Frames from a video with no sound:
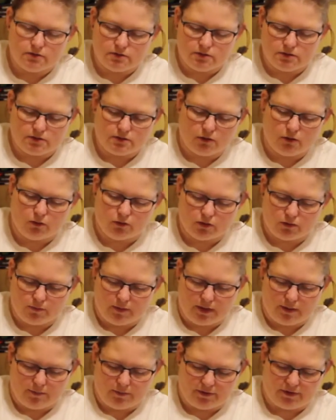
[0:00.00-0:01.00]
soak the
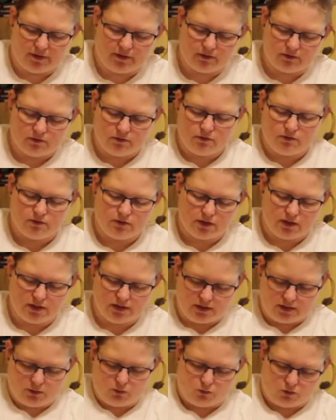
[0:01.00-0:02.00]
paper in
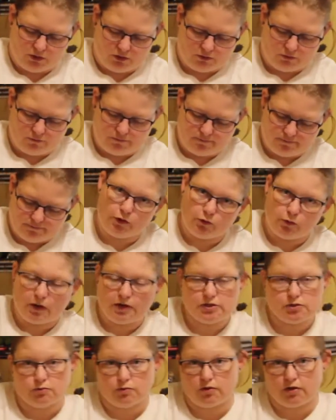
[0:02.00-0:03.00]
the oil.
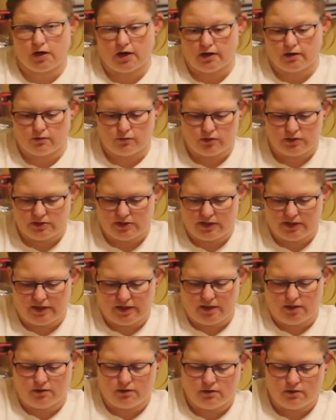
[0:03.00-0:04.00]
Otherwise you are not going to
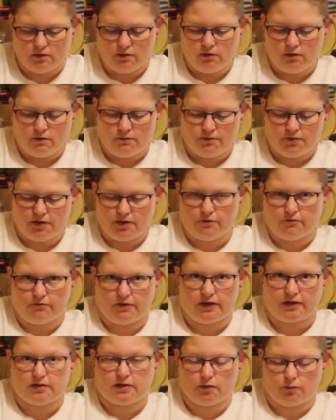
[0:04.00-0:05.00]
get the
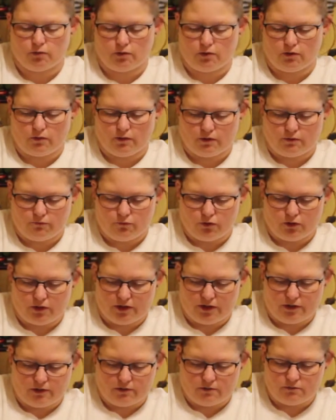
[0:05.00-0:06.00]
effect that we're going for
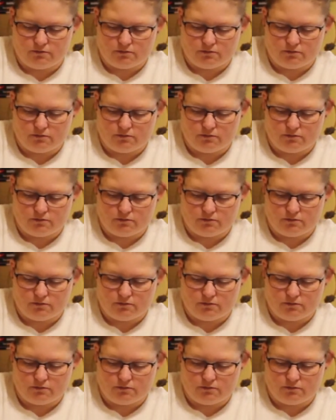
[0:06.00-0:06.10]
here.